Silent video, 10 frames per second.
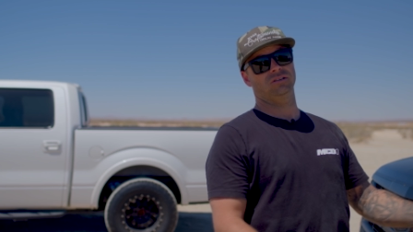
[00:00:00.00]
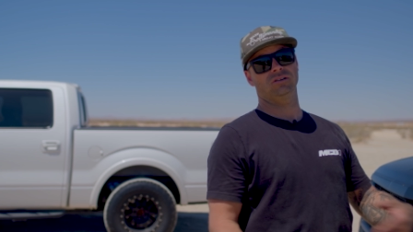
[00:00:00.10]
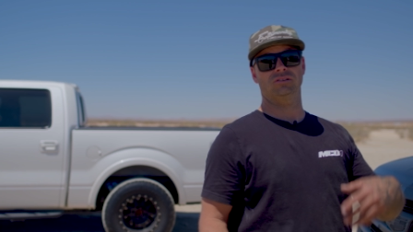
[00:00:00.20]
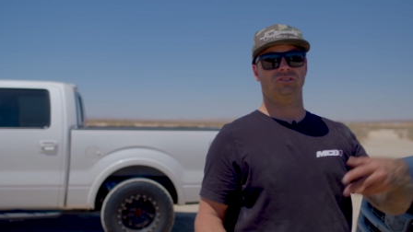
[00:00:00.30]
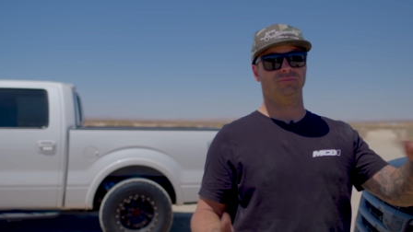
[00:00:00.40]
or
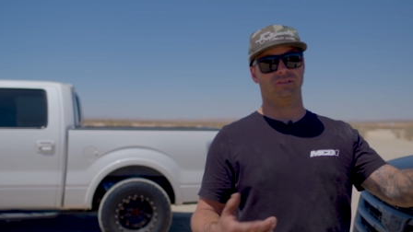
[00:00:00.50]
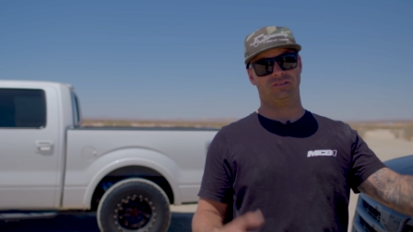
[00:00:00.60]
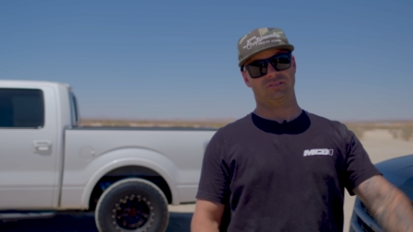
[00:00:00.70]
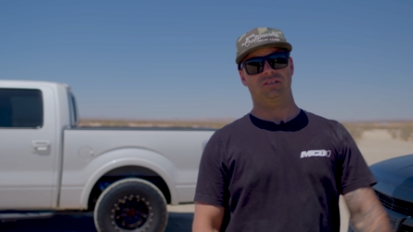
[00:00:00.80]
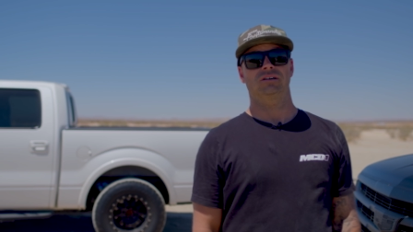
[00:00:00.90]
oh, the sheet
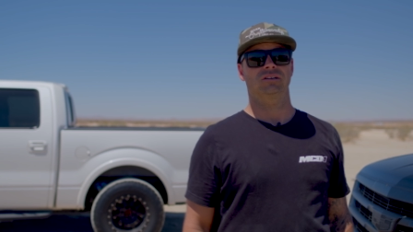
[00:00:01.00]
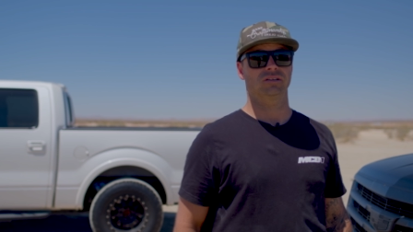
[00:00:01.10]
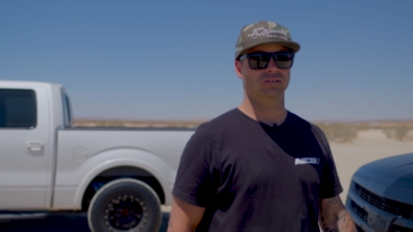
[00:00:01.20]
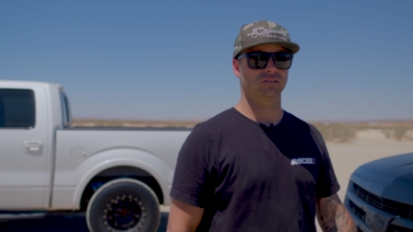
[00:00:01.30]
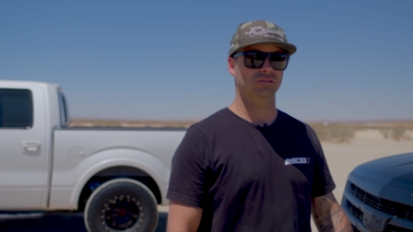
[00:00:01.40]
metal's done,
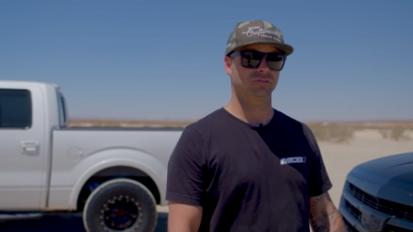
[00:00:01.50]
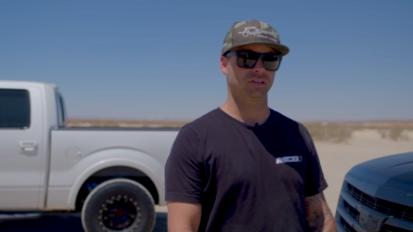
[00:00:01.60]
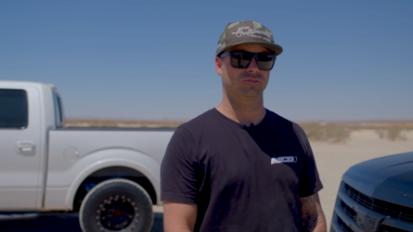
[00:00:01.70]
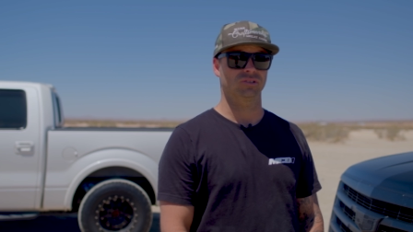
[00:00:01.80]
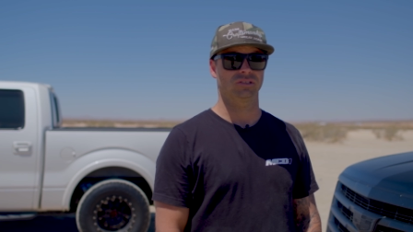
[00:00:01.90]
or whatever.